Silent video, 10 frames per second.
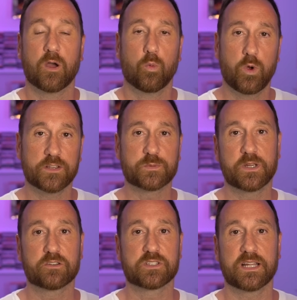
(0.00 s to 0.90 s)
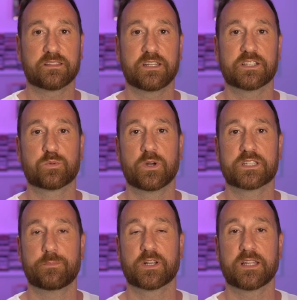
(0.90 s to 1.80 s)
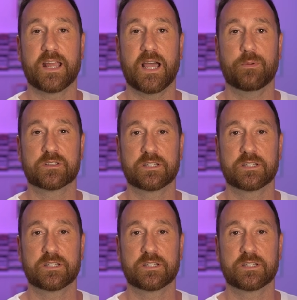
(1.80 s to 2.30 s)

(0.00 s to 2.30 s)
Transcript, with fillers: With speakers like this, what typically happens